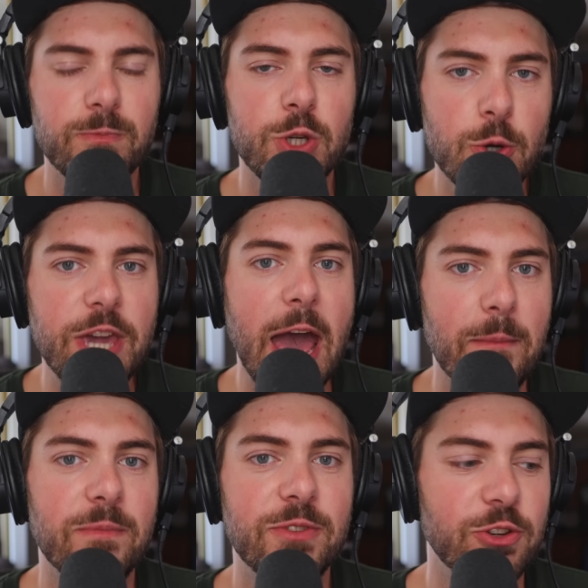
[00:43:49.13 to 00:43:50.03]
You get
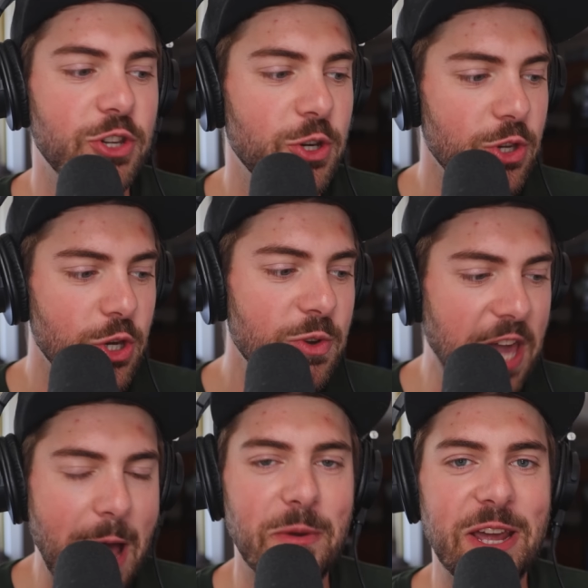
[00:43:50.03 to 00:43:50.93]

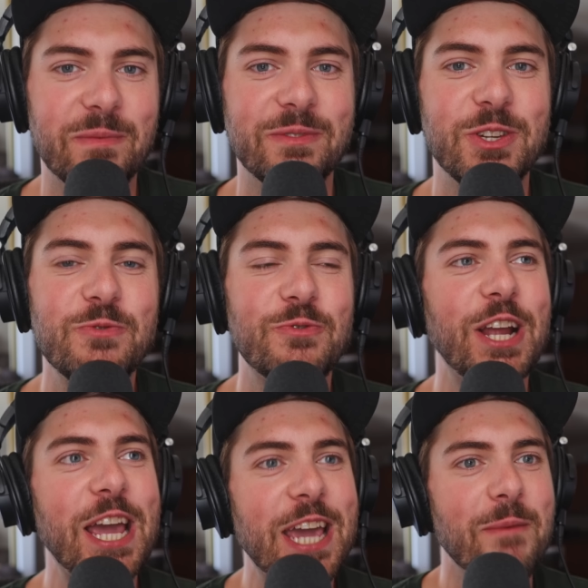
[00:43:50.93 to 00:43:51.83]
me. You
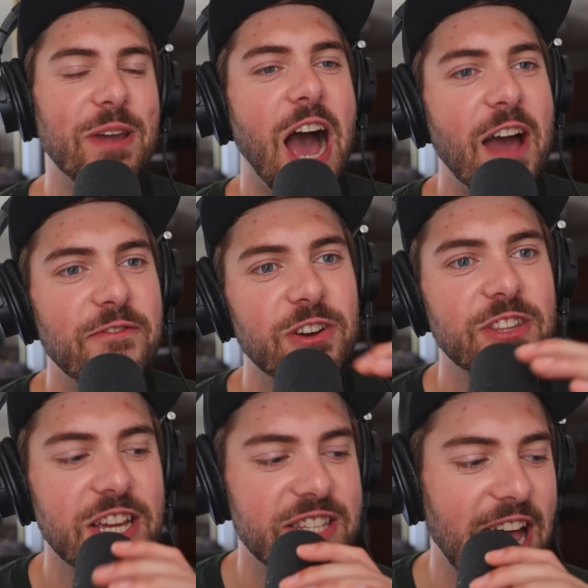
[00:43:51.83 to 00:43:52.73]
freaking get me. I feel
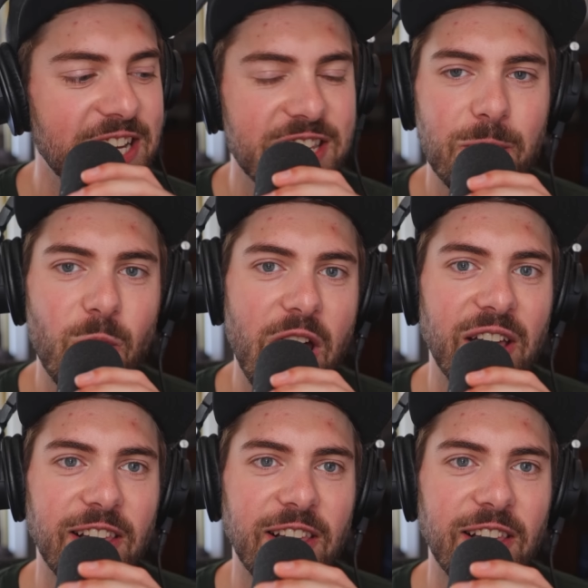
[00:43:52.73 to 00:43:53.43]
the exact same way.